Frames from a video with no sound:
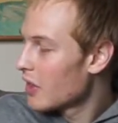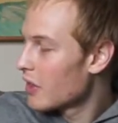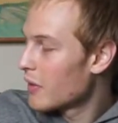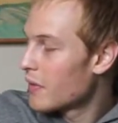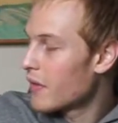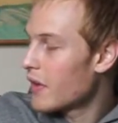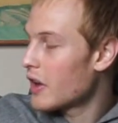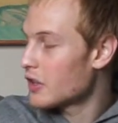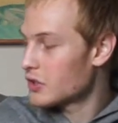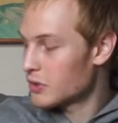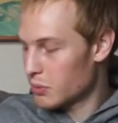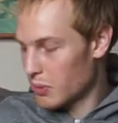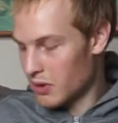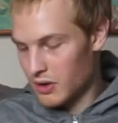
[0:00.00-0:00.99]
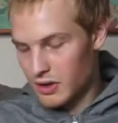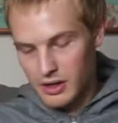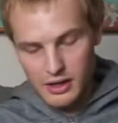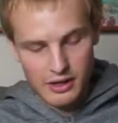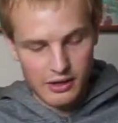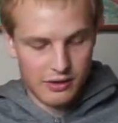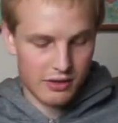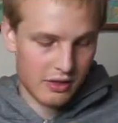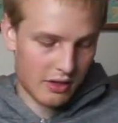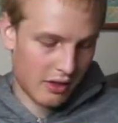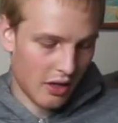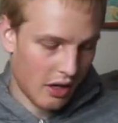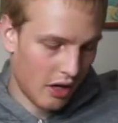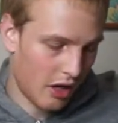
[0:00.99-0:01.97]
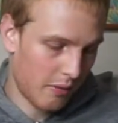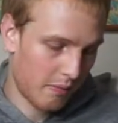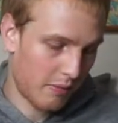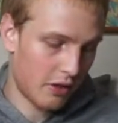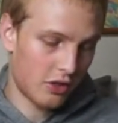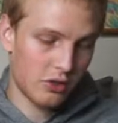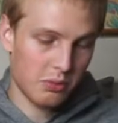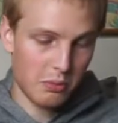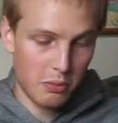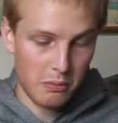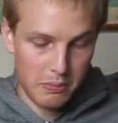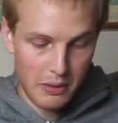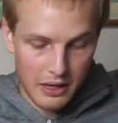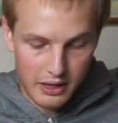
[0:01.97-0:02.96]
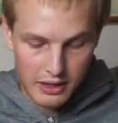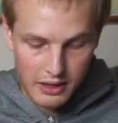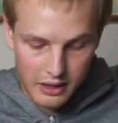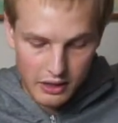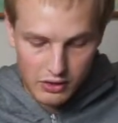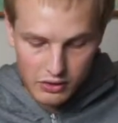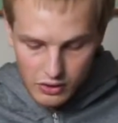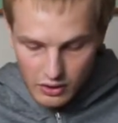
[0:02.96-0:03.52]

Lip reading: The first one is this small package.